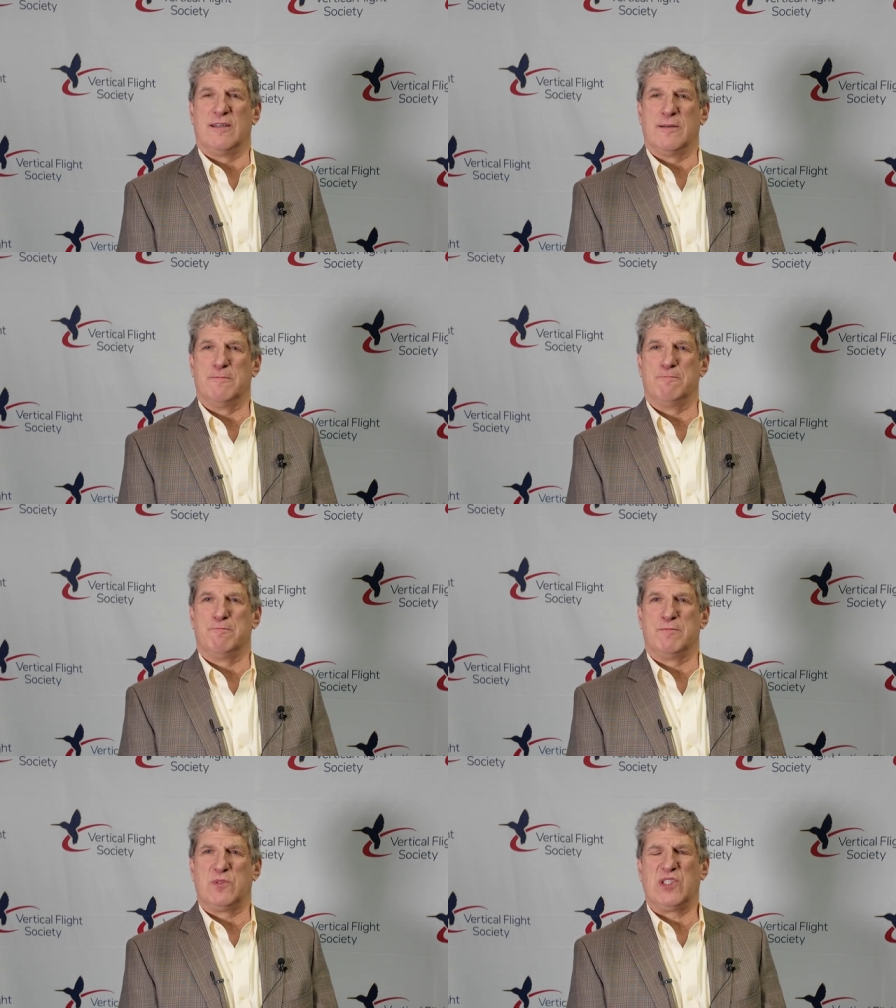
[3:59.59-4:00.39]
Um,
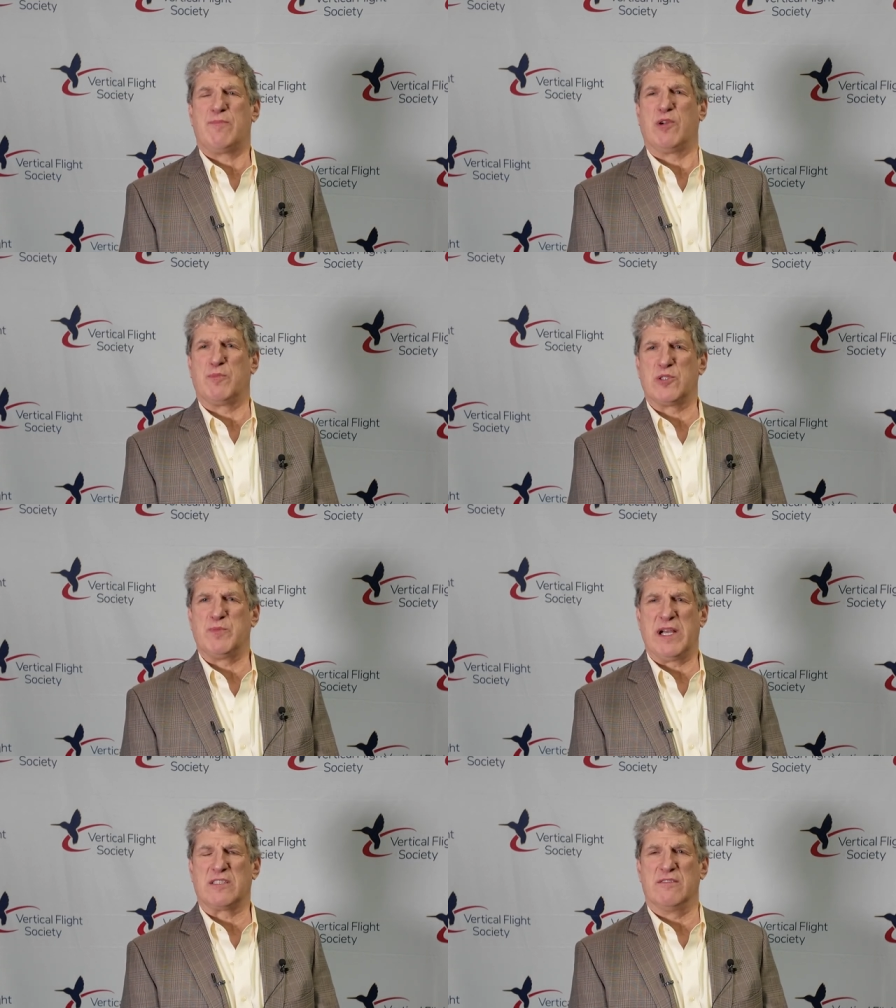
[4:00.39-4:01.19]
separate
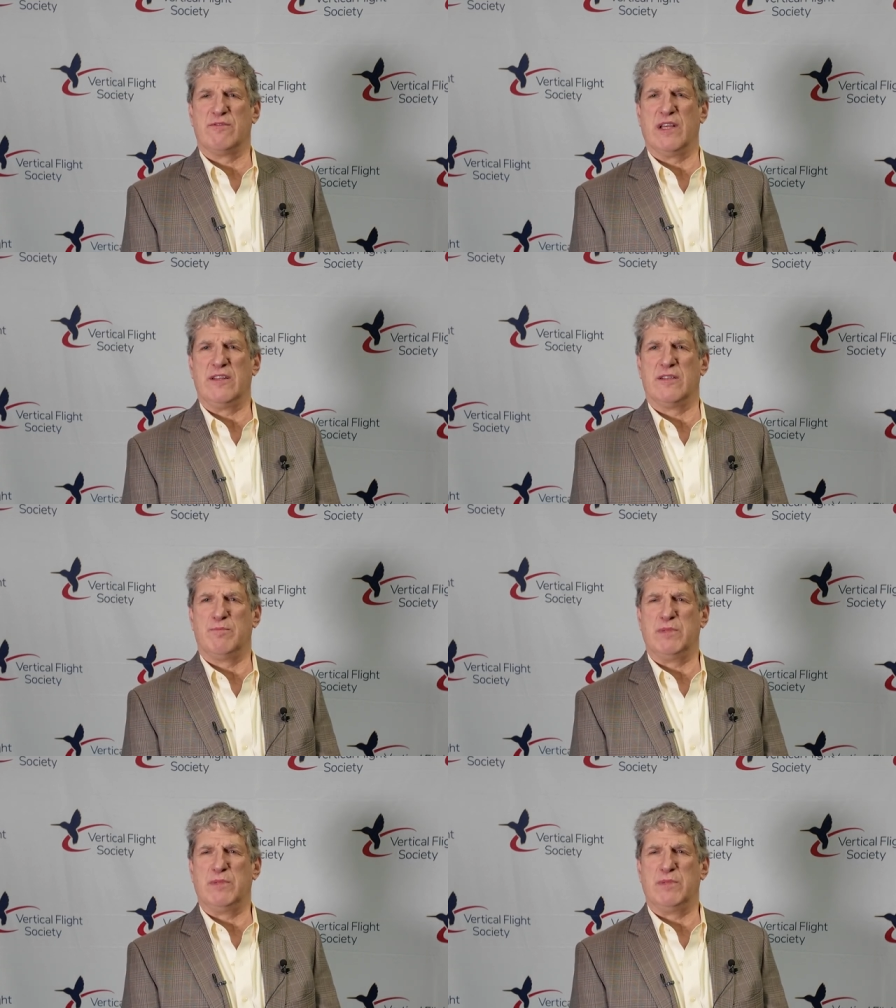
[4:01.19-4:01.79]
perspective than the